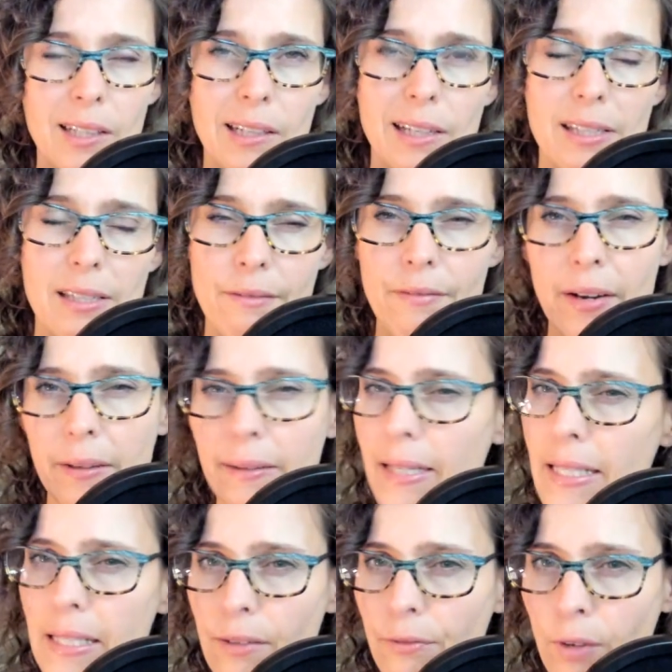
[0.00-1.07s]
is a very
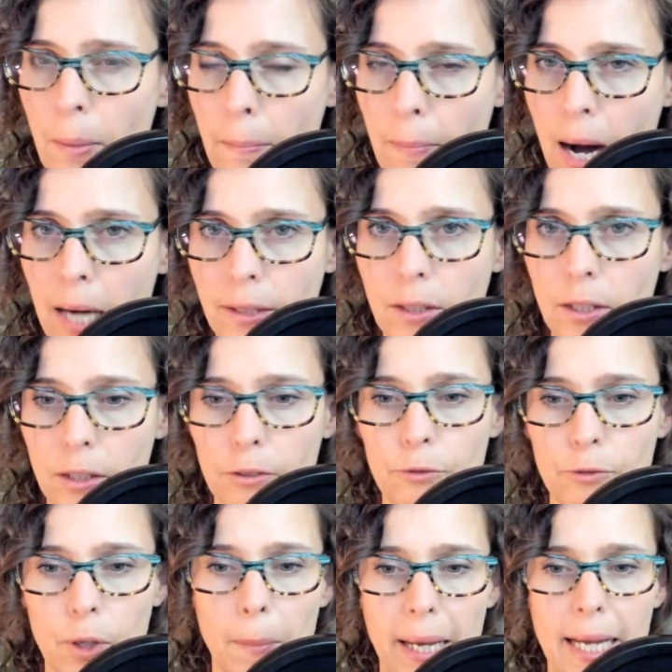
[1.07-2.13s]
different model
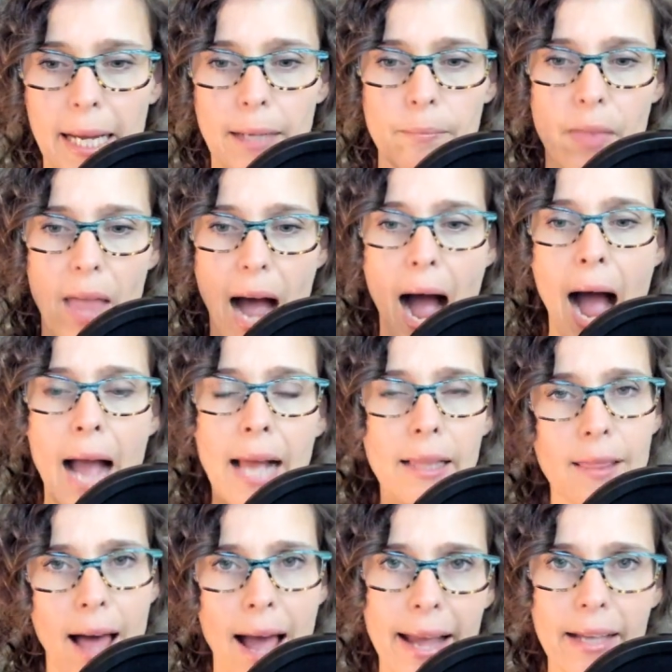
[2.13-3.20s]
for me. I
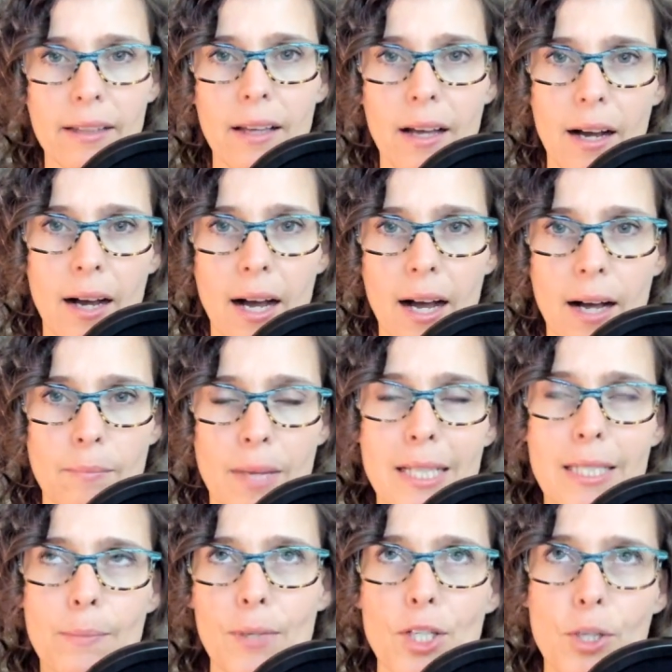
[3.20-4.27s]
like,
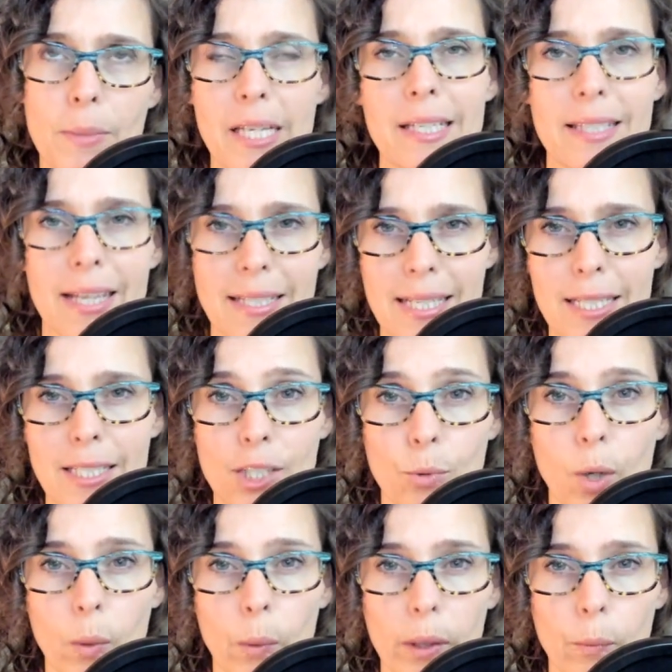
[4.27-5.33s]
especially because I tend to
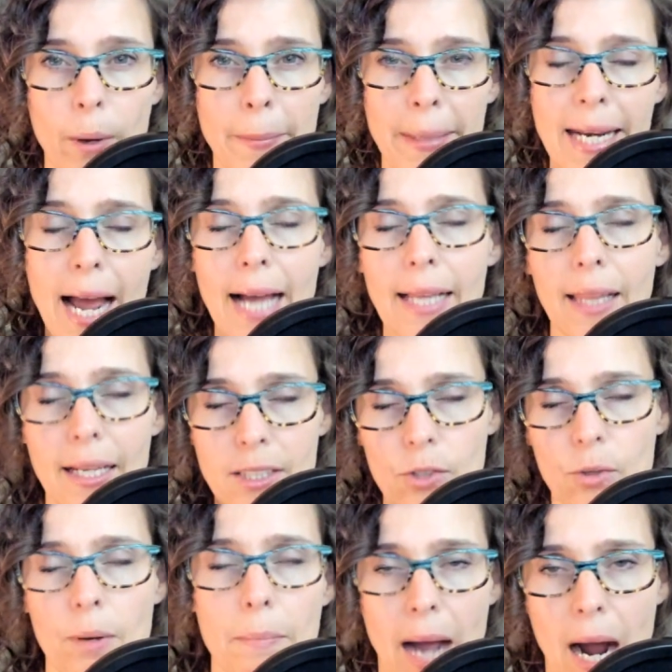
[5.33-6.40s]
work with women, I like to
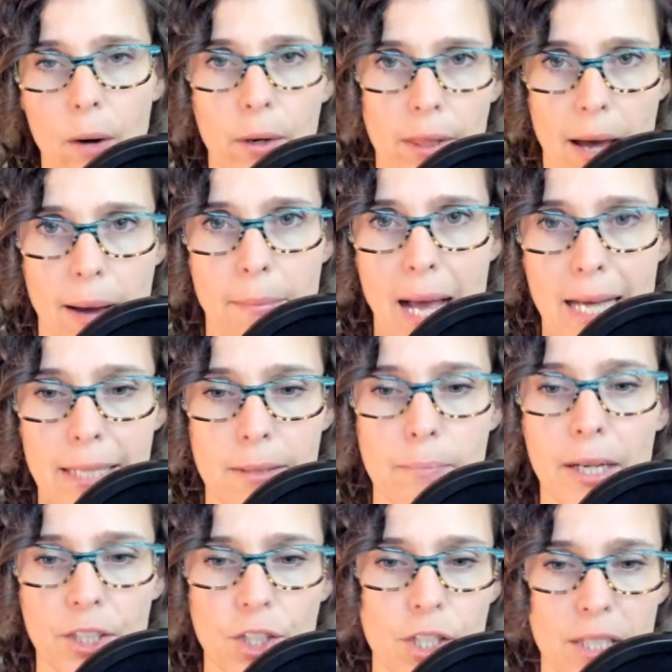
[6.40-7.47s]
empower them as
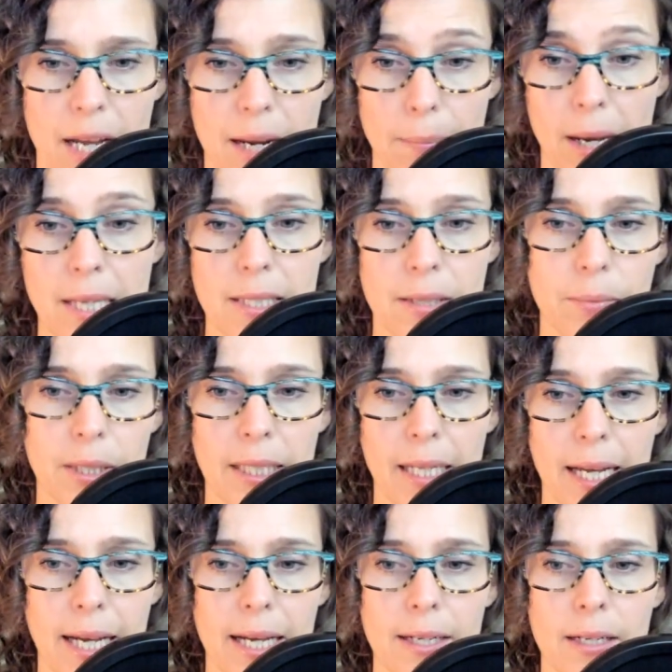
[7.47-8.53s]
much as I possibly
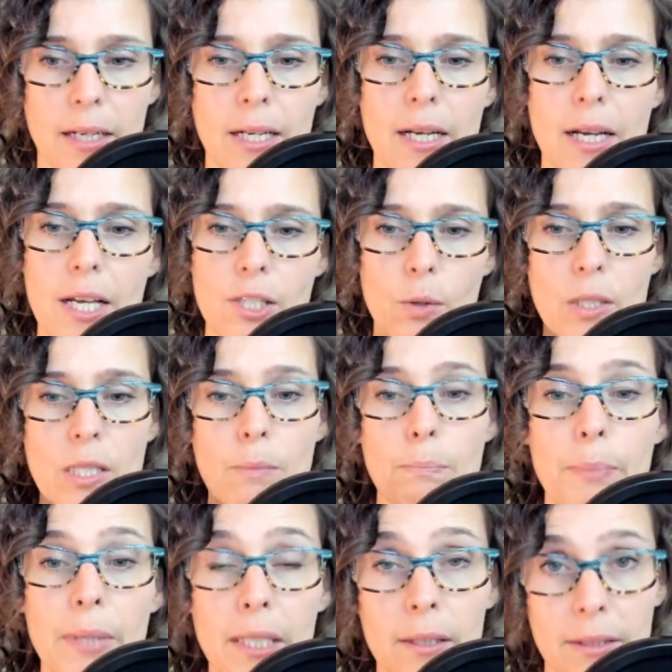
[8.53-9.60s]
can. So it's
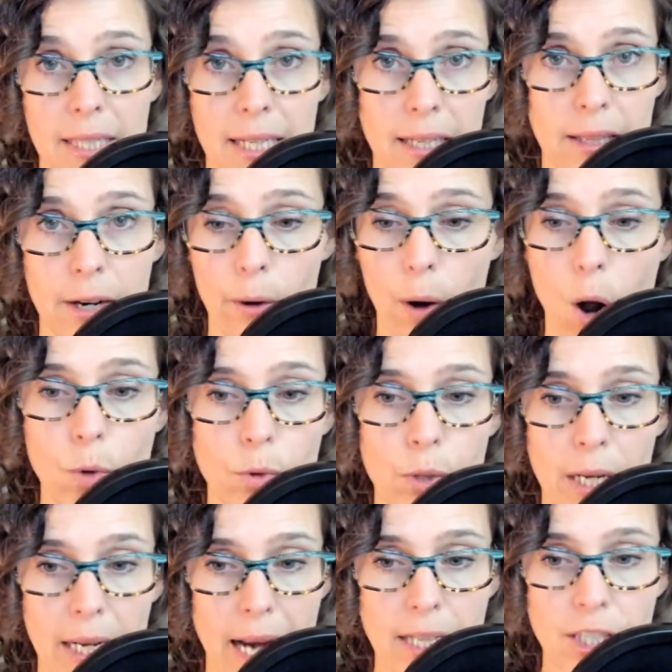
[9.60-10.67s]
building their own
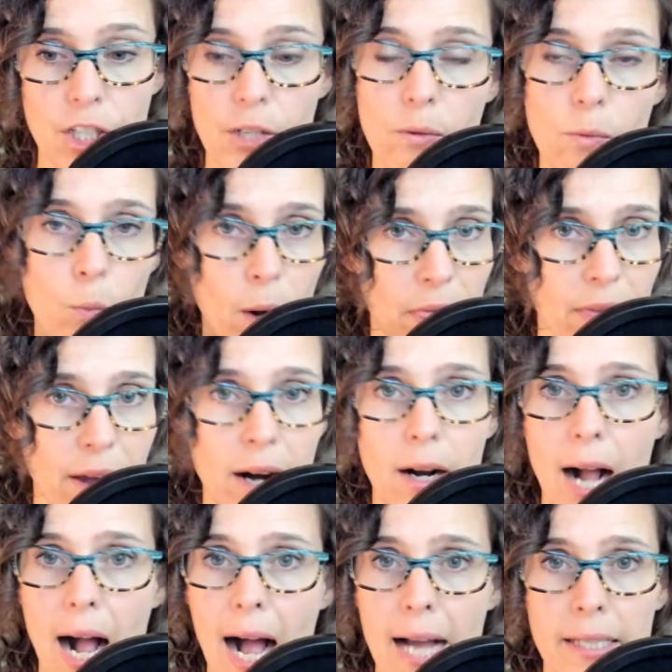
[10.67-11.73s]
connection with their
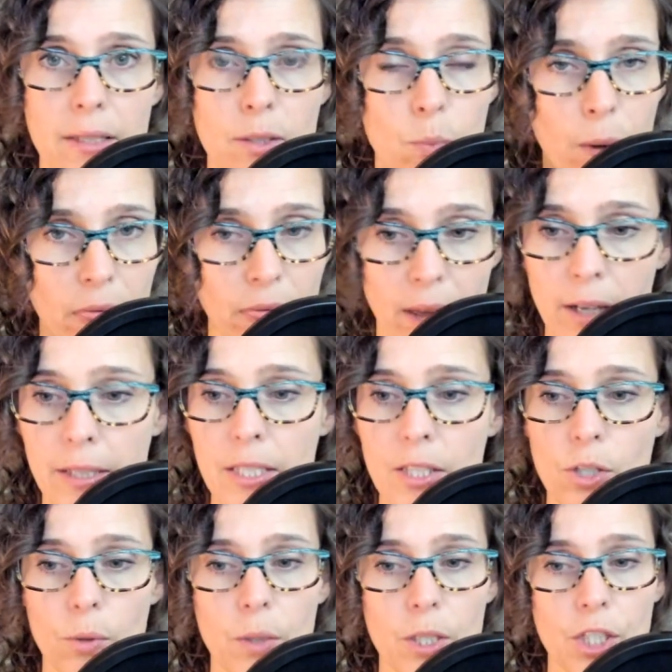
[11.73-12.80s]
guides, with their
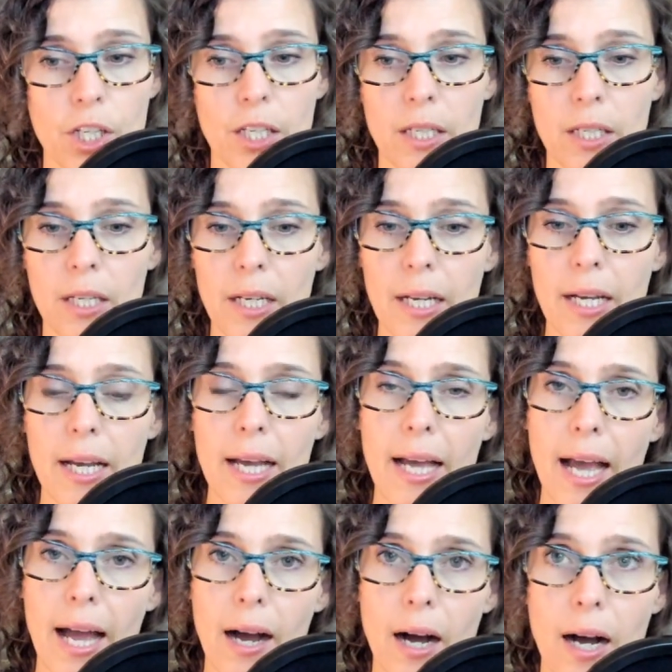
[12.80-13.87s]
intuition,
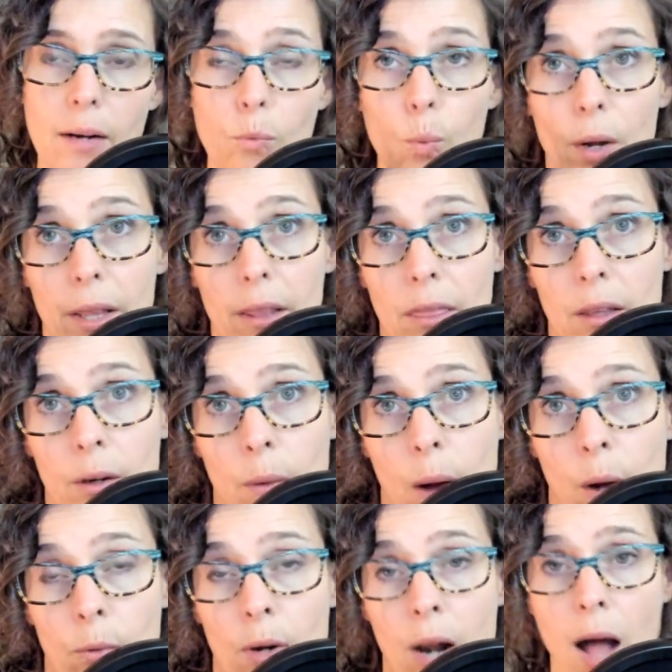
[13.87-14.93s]
with their
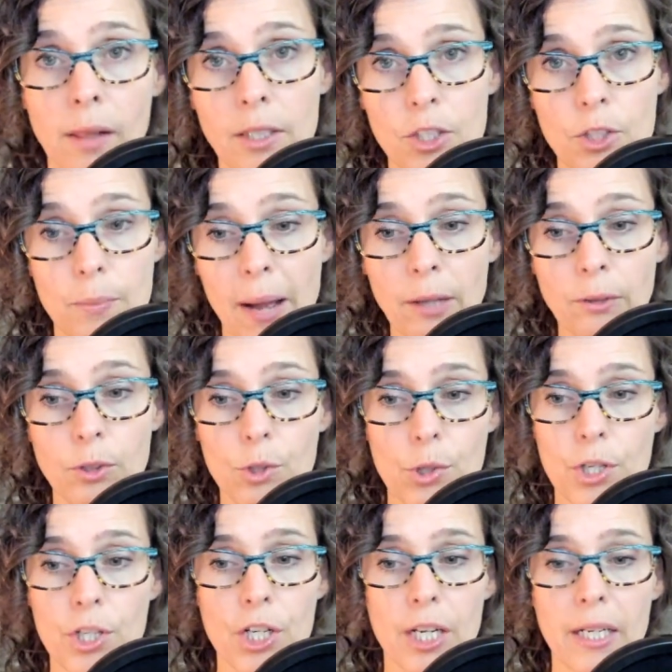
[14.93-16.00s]
own knowledge about
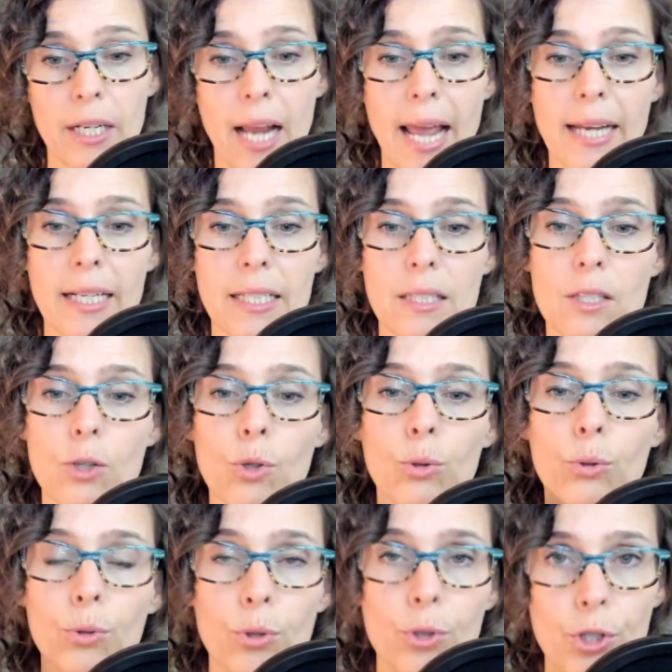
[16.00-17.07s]
nutrition. And it's
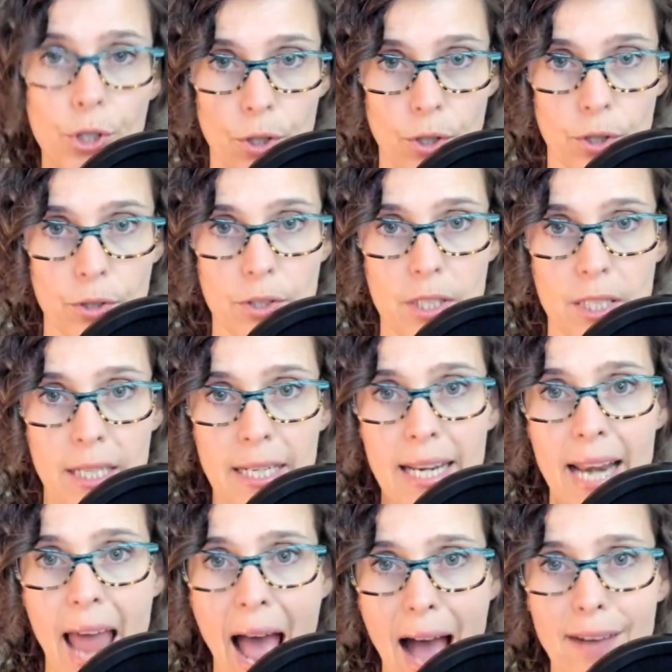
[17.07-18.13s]
crucial to
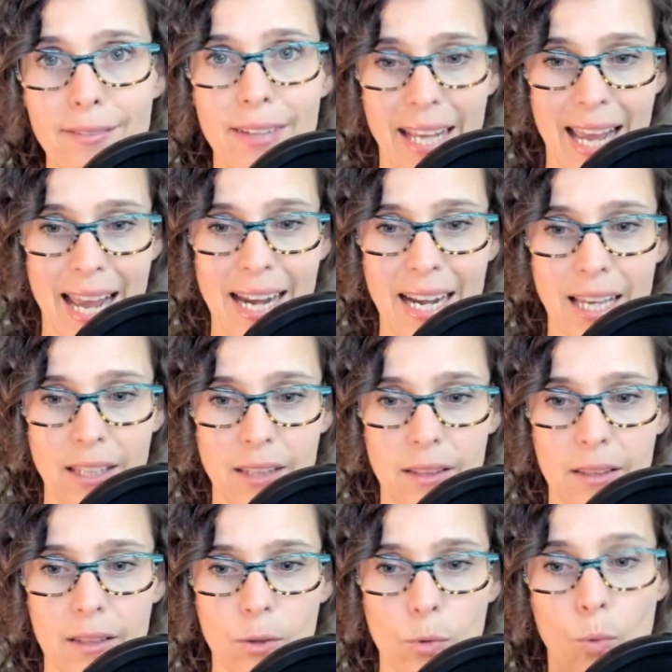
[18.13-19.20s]
navigating
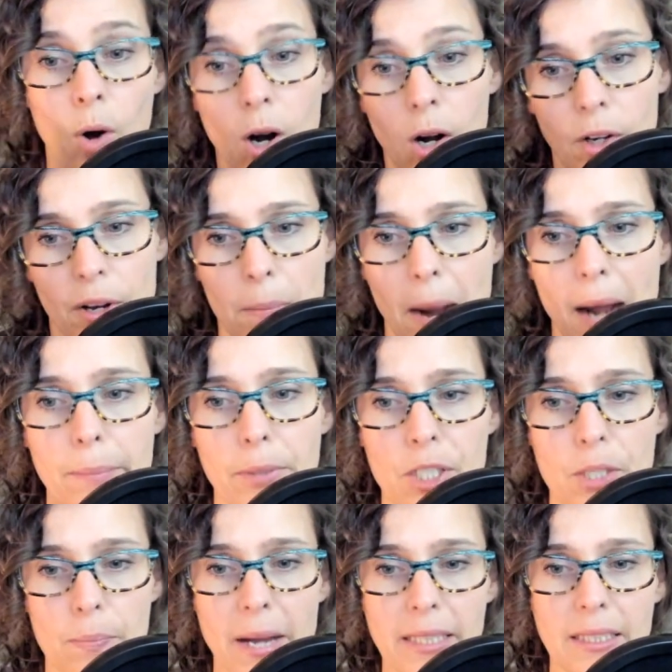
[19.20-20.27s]
the world in my
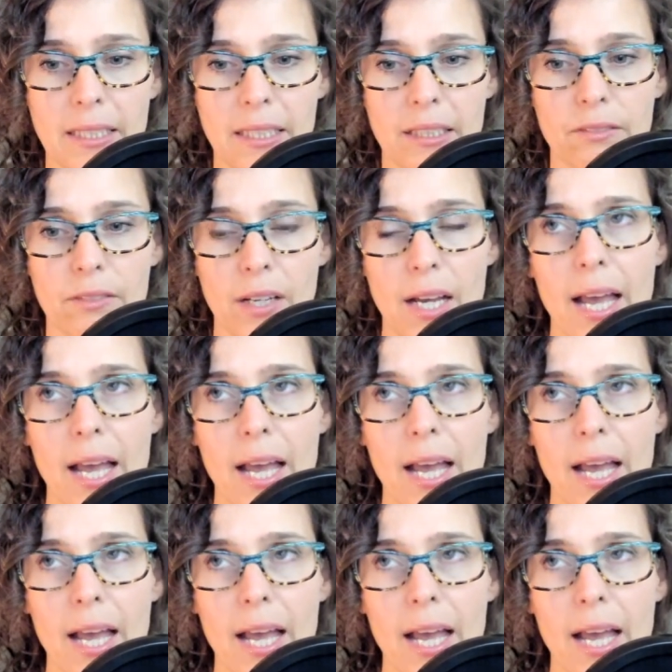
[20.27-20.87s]
perspective.